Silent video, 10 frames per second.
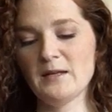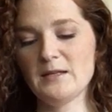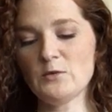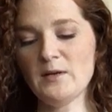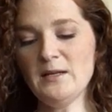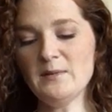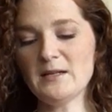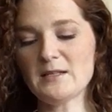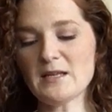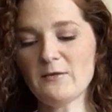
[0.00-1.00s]
In 20
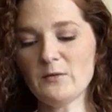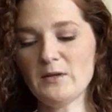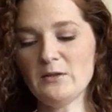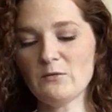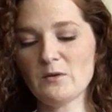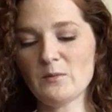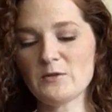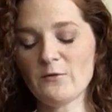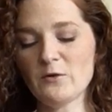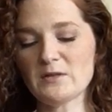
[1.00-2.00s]
minutes, everyone in the room was
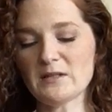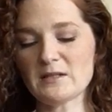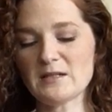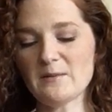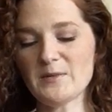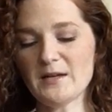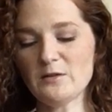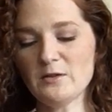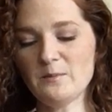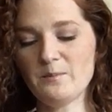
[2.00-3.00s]
frozen except
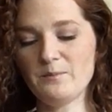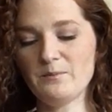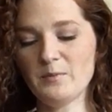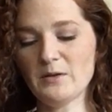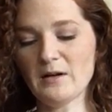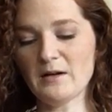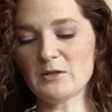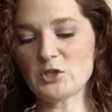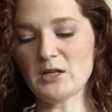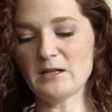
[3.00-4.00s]
Ender,
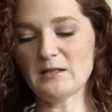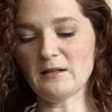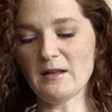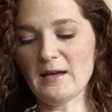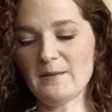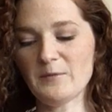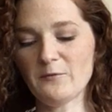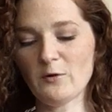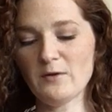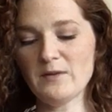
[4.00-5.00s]
Bernard, Shen, and Eli. The
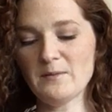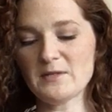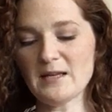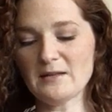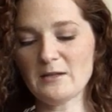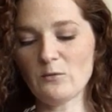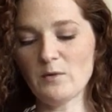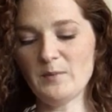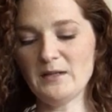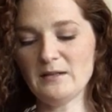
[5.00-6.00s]
4 of them sat there
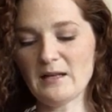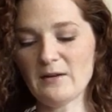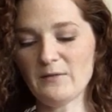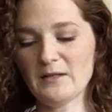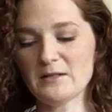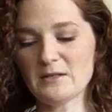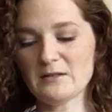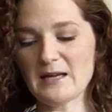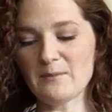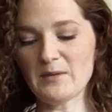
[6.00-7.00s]
whooping and laughing until
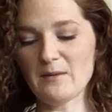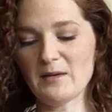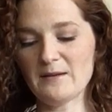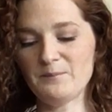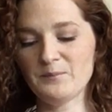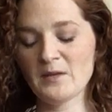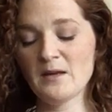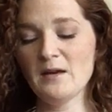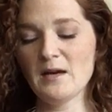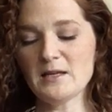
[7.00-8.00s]
Dap came in.
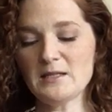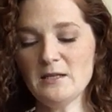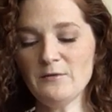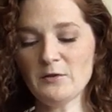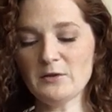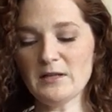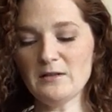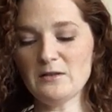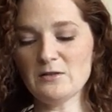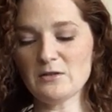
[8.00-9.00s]
I see you've learned how
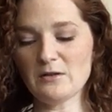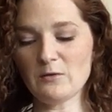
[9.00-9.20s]
to use your